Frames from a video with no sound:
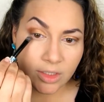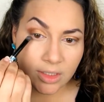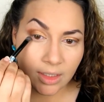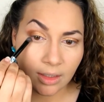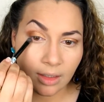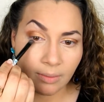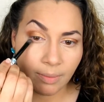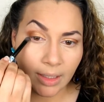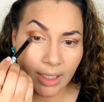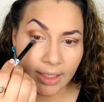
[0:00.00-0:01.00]
just gonna
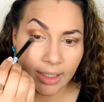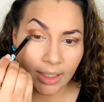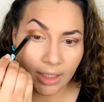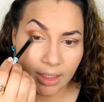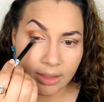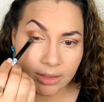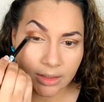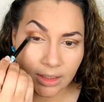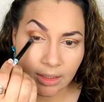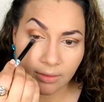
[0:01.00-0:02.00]
apply it
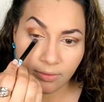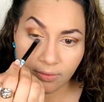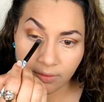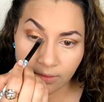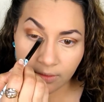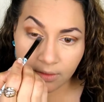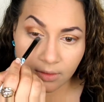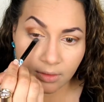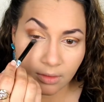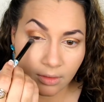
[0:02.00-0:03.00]
underneath
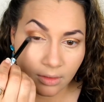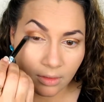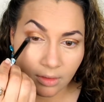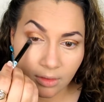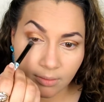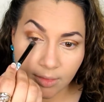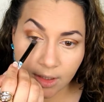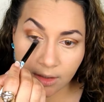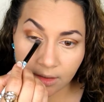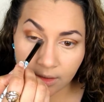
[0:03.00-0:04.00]

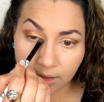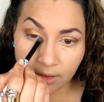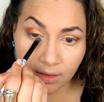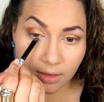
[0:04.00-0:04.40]
my eye.